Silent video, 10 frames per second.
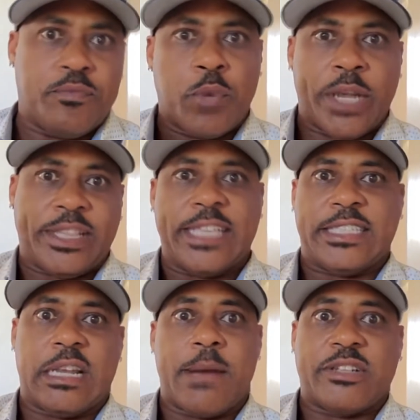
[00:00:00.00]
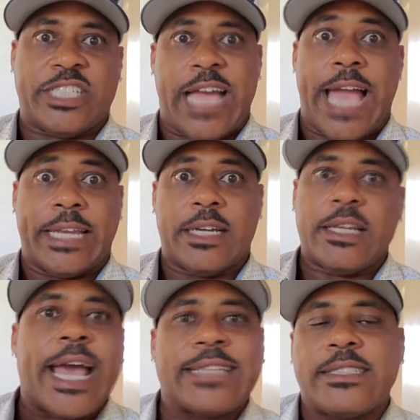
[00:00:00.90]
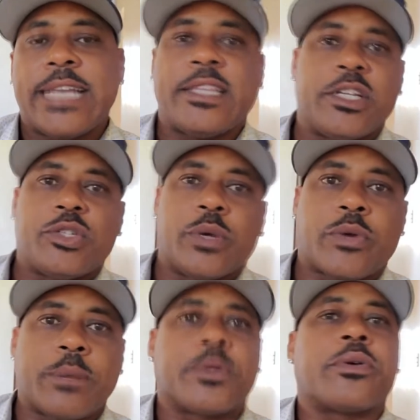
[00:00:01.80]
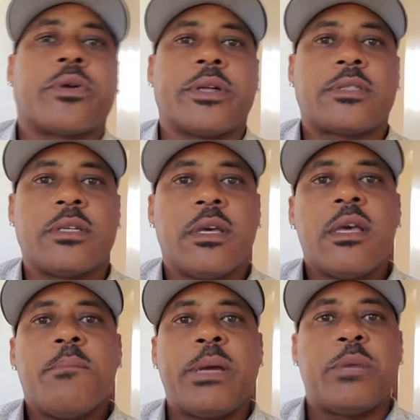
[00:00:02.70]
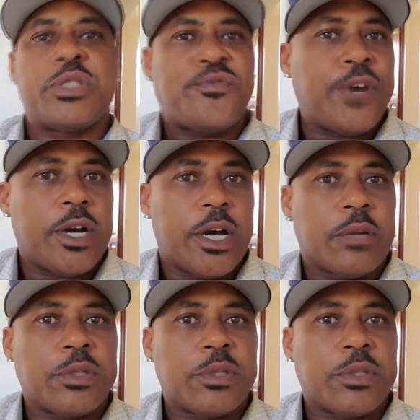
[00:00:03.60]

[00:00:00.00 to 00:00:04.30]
what they said about China that has nothing to do with cryptocurrency, but it was FUD.